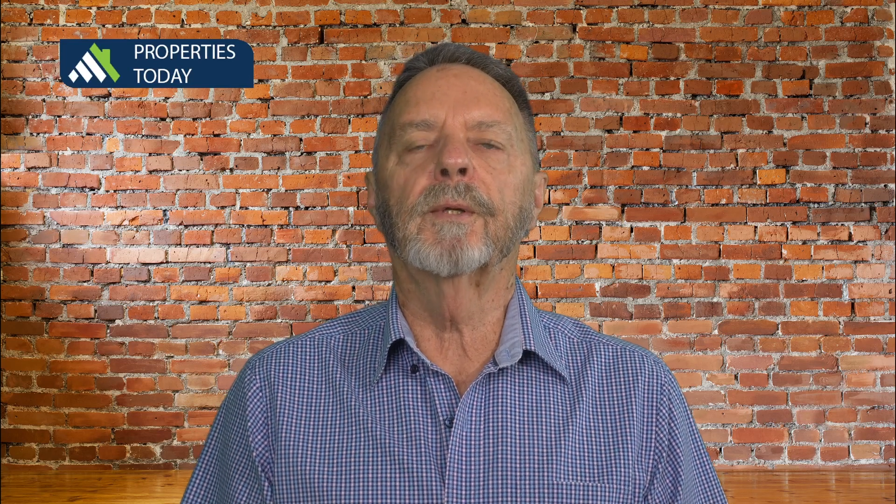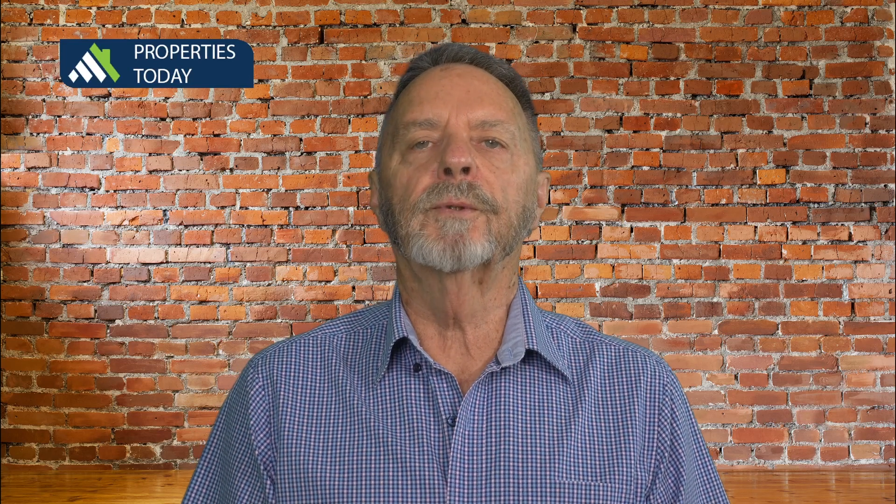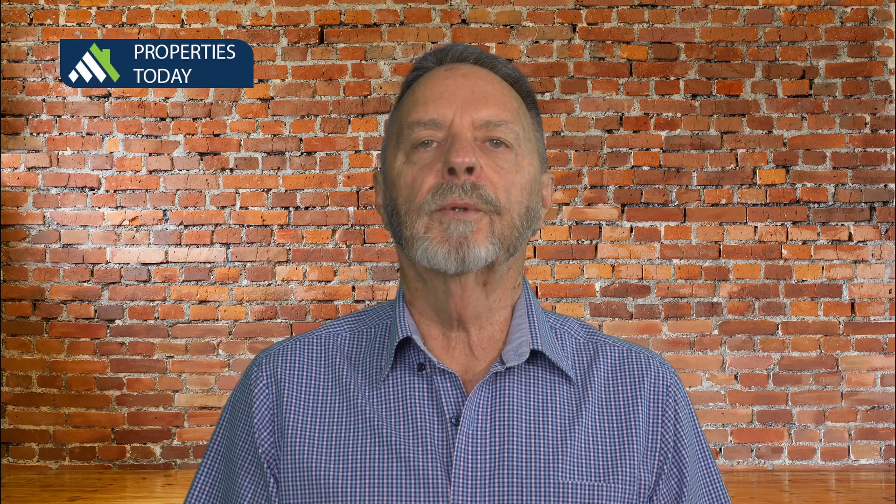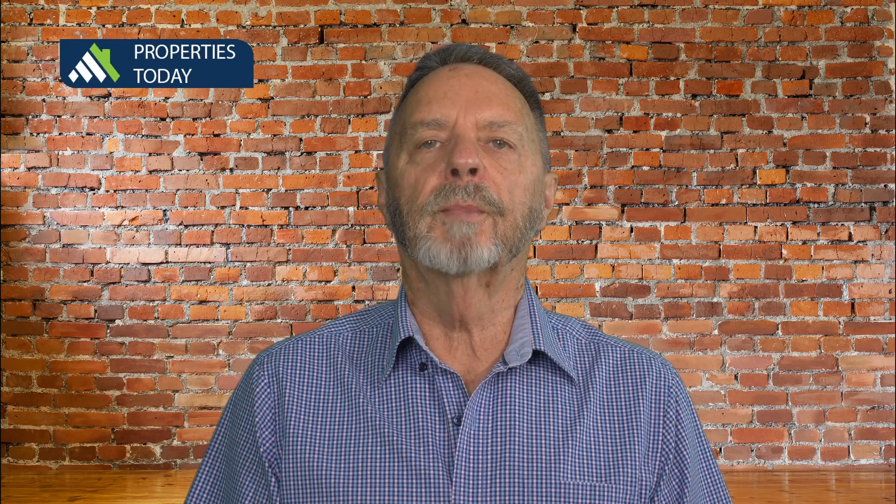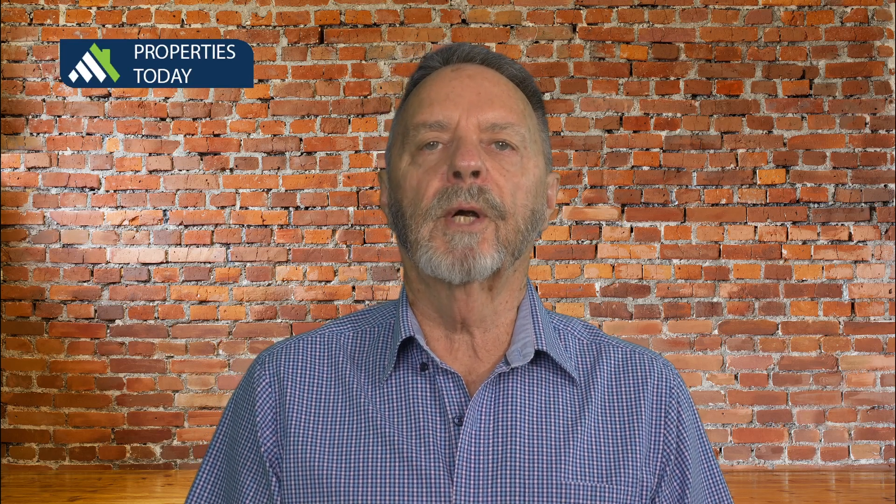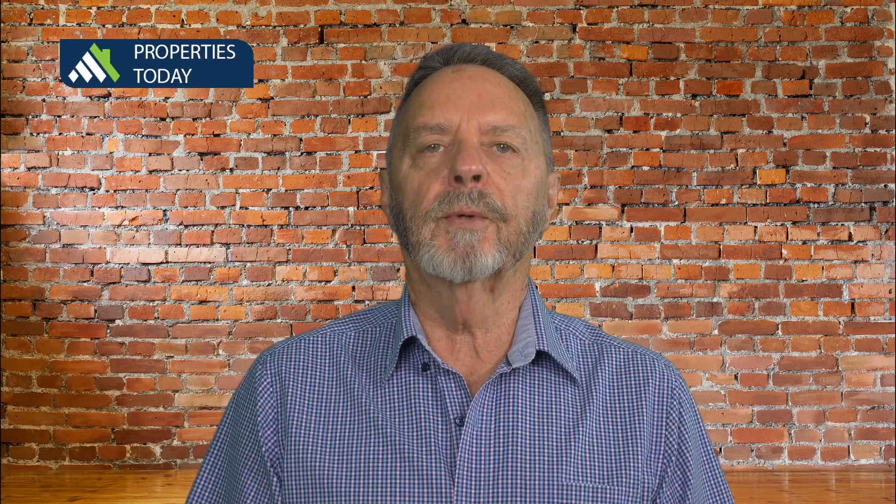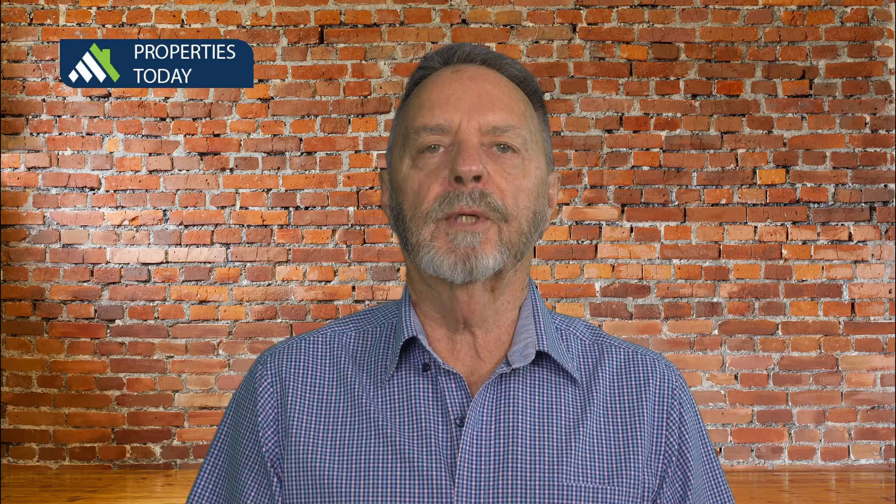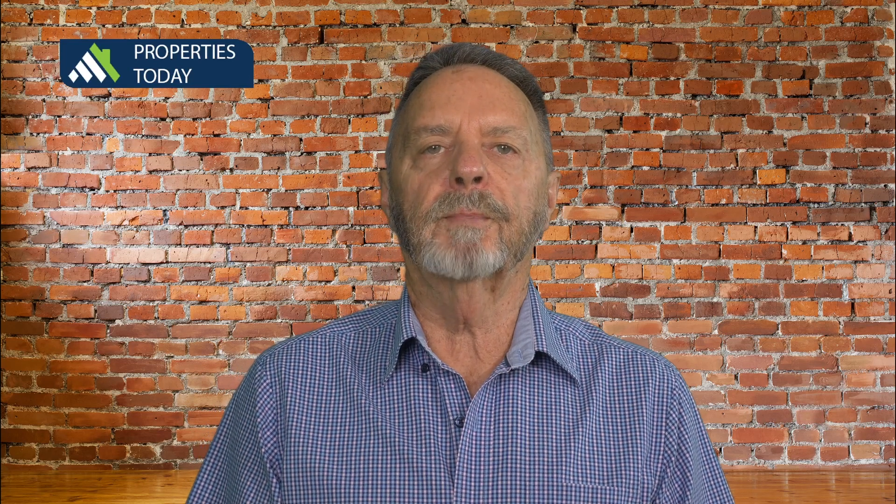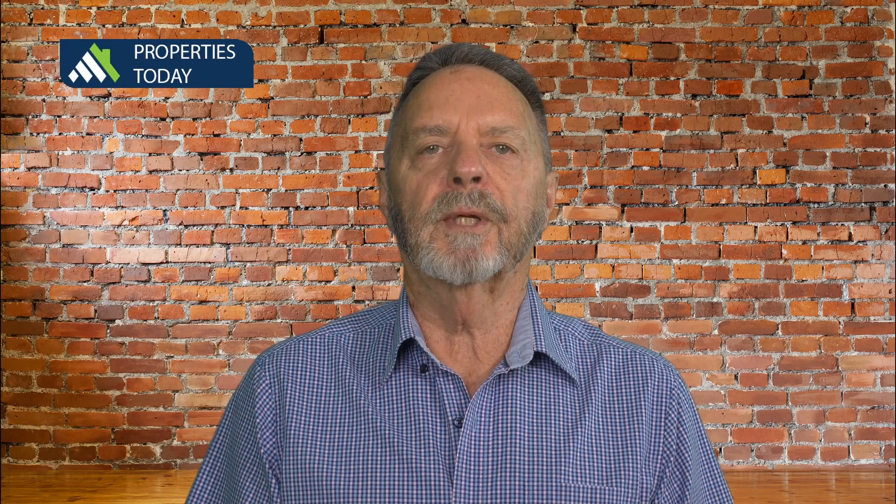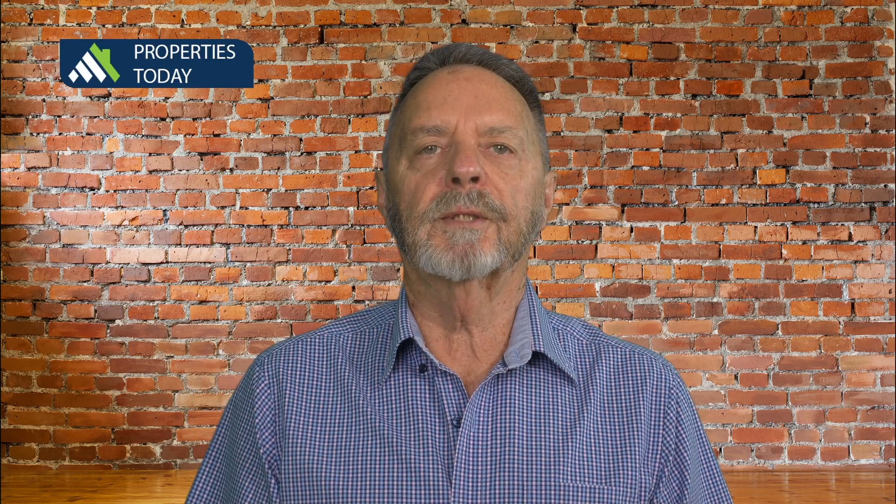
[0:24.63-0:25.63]
on your
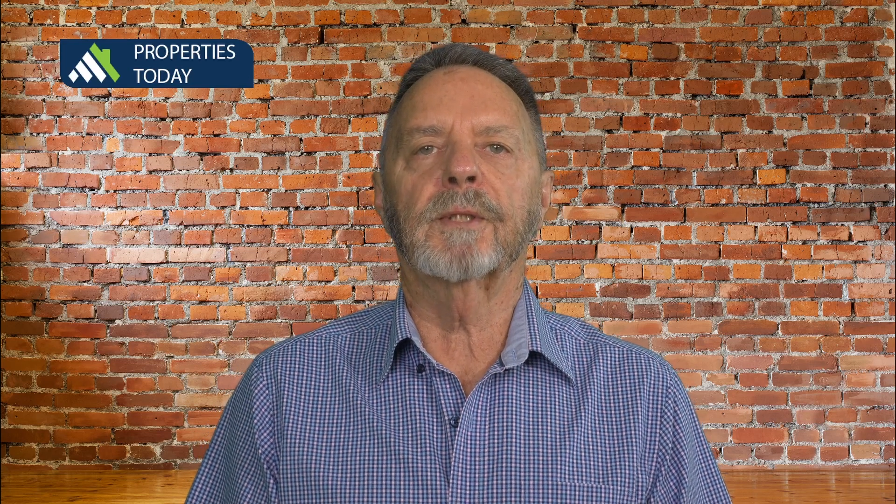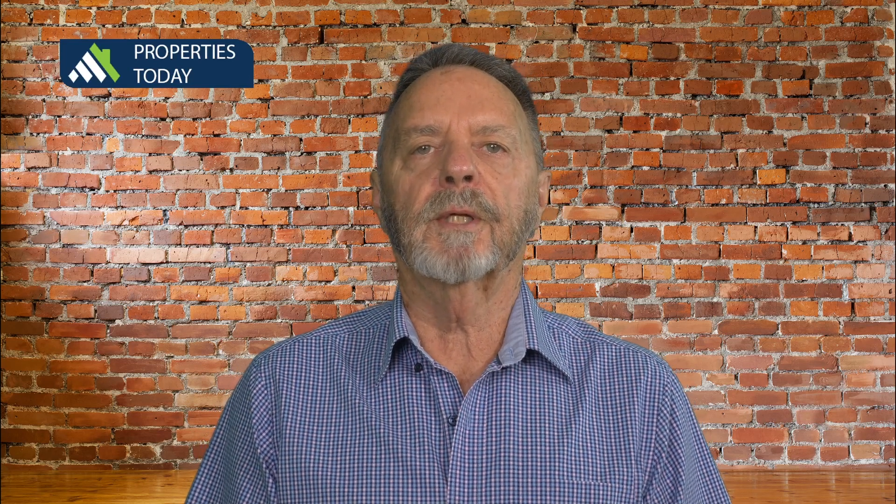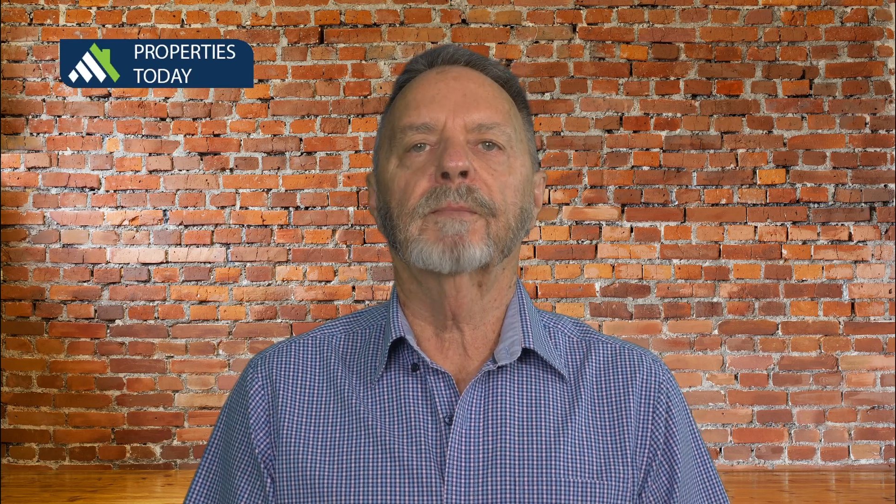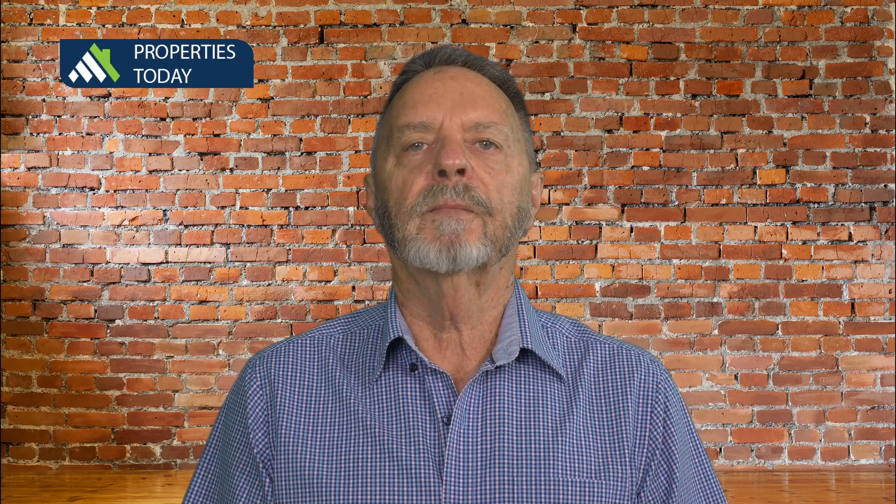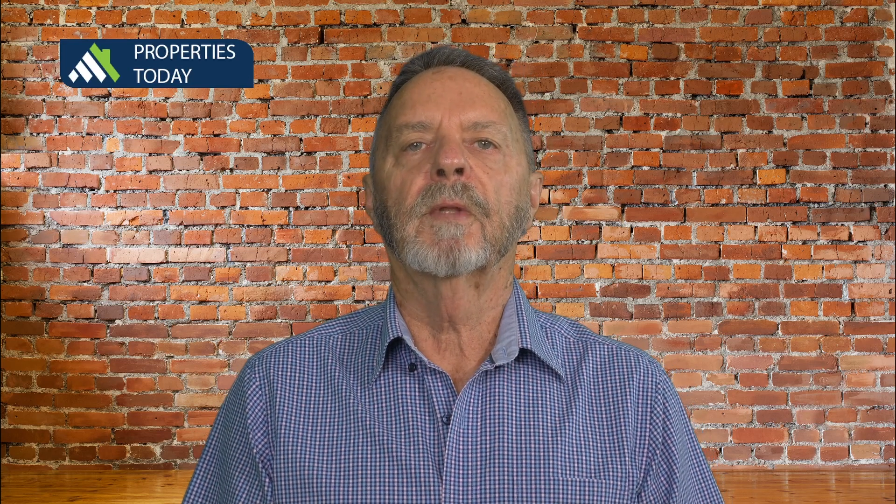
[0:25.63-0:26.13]
borrowing capacity.